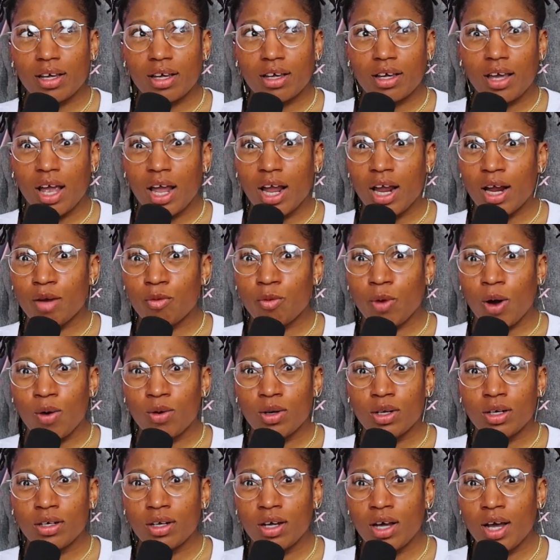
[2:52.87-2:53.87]
came
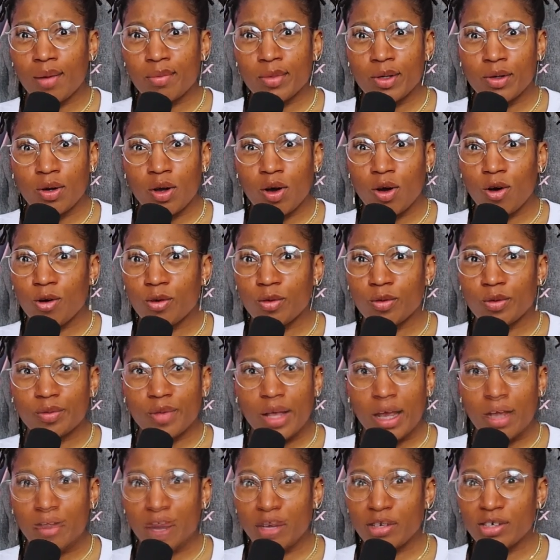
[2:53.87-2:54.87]
rolling up.
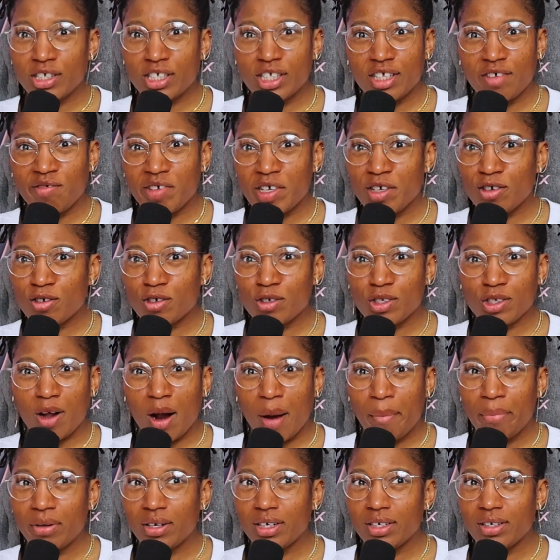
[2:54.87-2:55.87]
Emergency vehicles
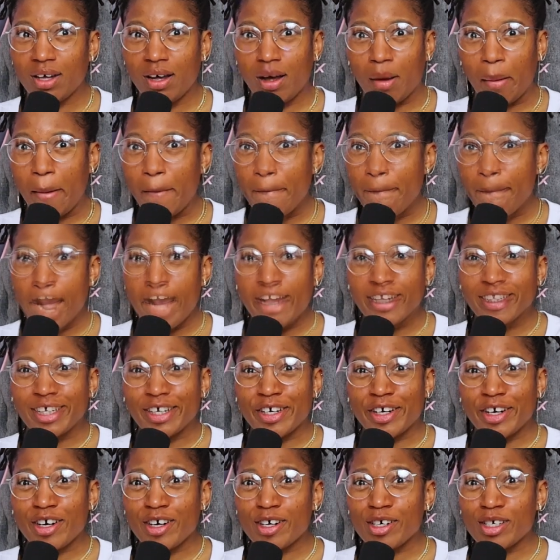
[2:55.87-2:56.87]
start pulling up. The
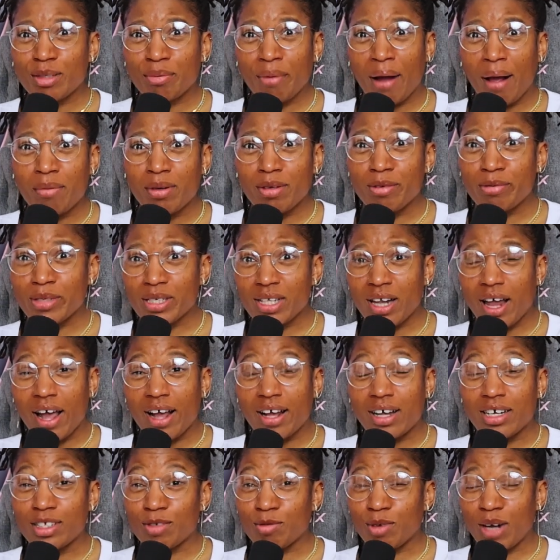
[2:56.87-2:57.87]
girls probably was
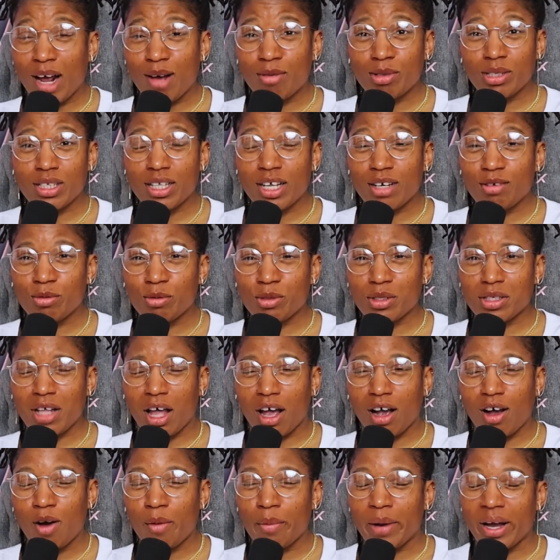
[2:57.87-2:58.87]
like, because what I was thinking was
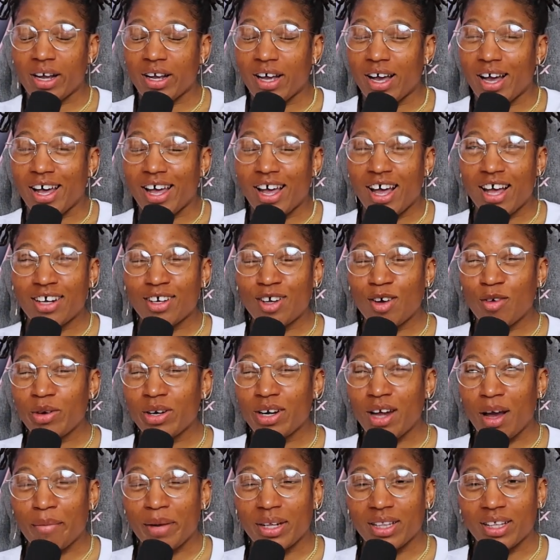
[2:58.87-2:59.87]
like, oh my god, I know we're
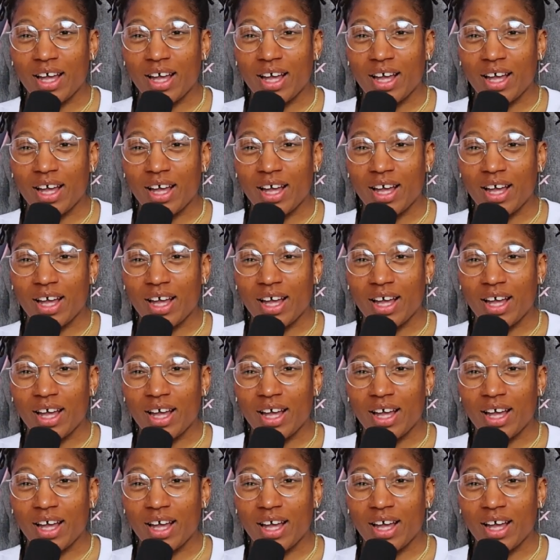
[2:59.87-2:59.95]
not about